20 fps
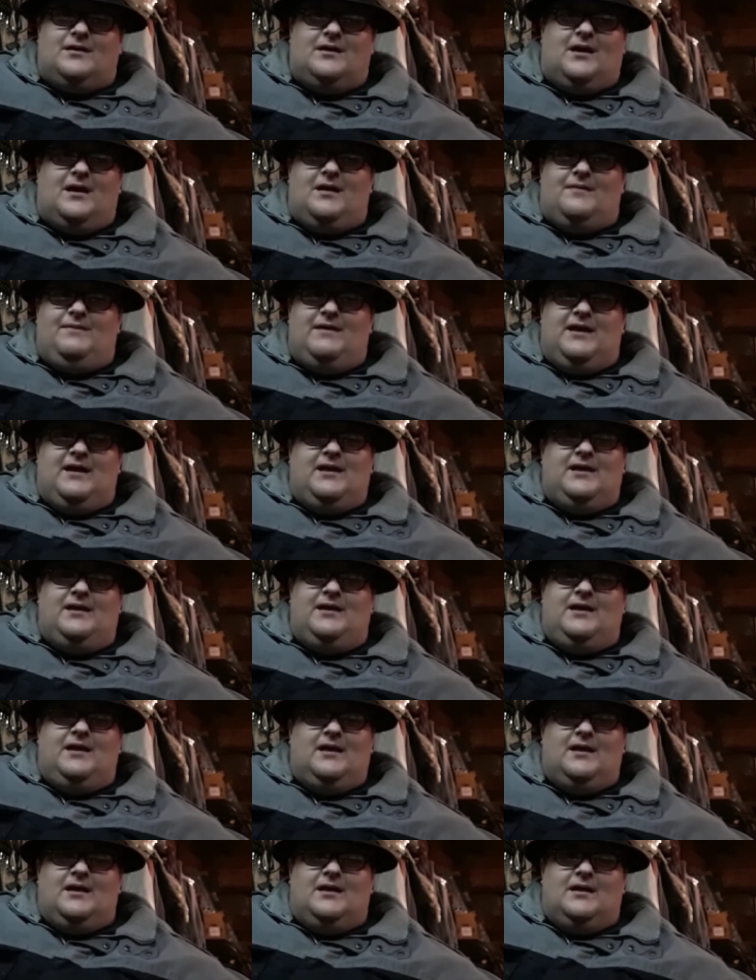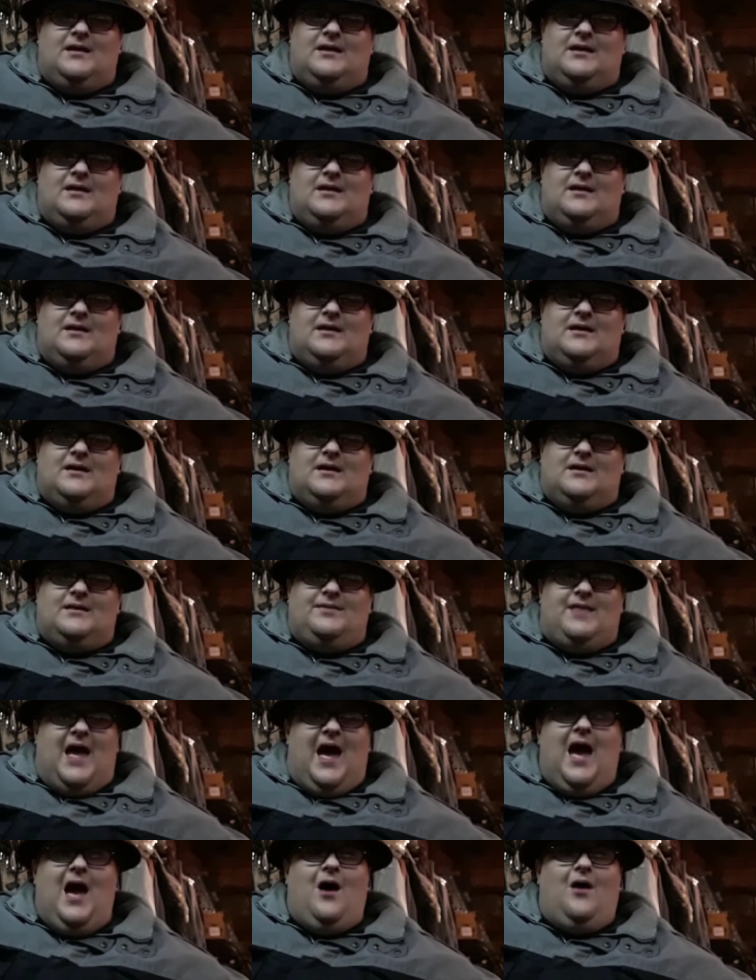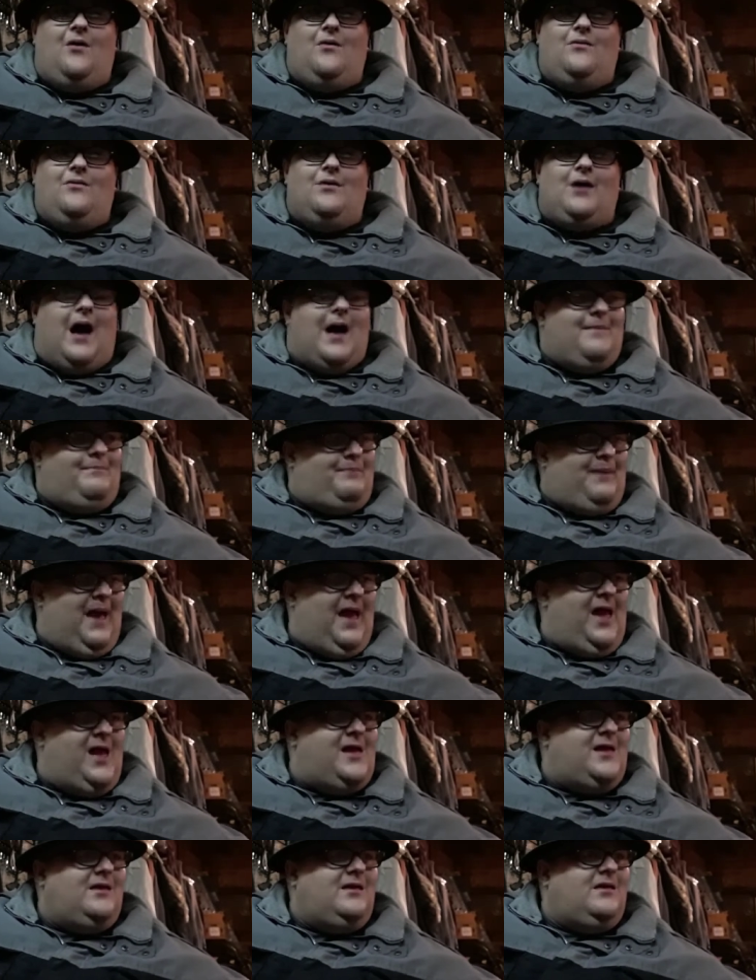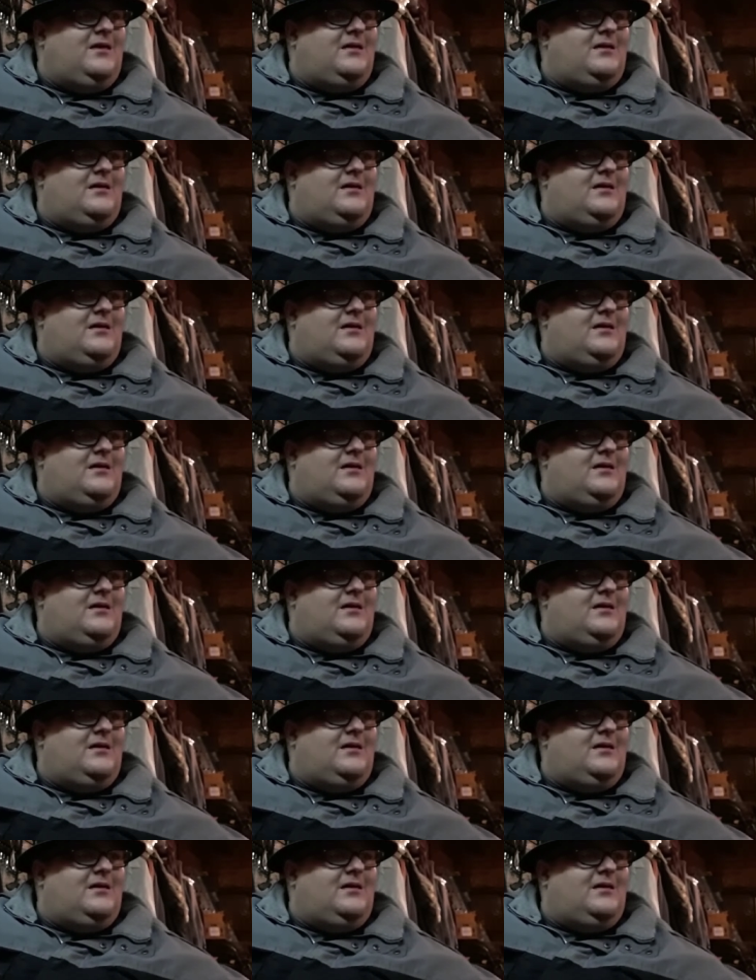I mean, now I paint,